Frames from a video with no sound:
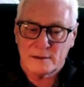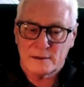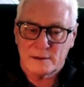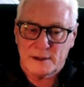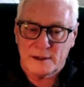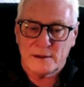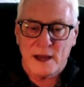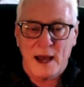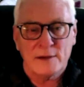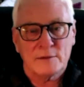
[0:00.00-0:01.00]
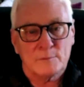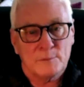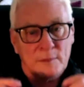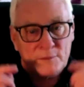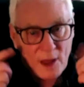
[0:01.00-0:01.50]
did not
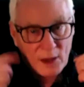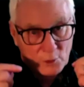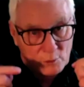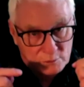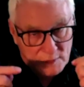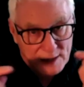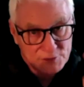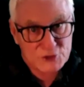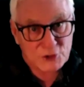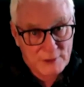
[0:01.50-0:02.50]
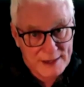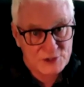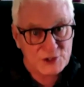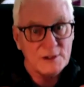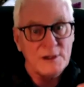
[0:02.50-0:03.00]
follow God's
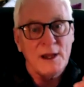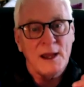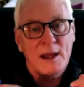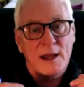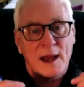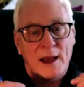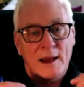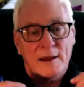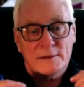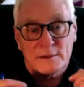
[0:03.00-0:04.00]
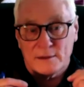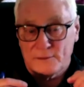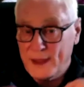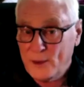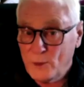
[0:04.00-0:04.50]
direction.
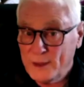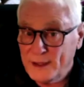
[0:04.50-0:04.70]
They went